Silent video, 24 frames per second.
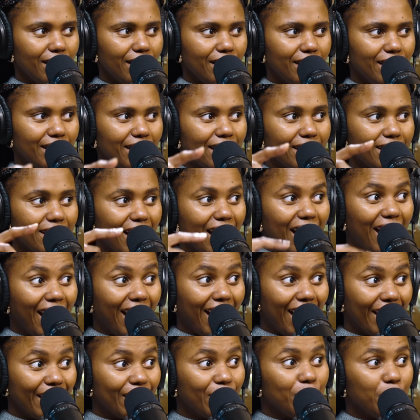yet
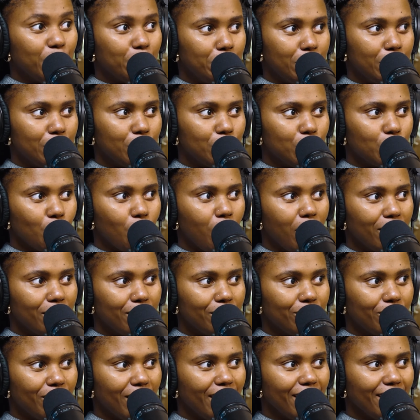I could be
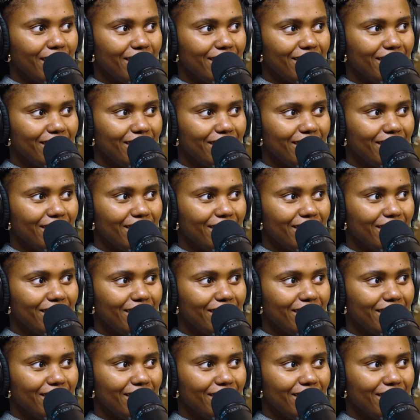disqualified.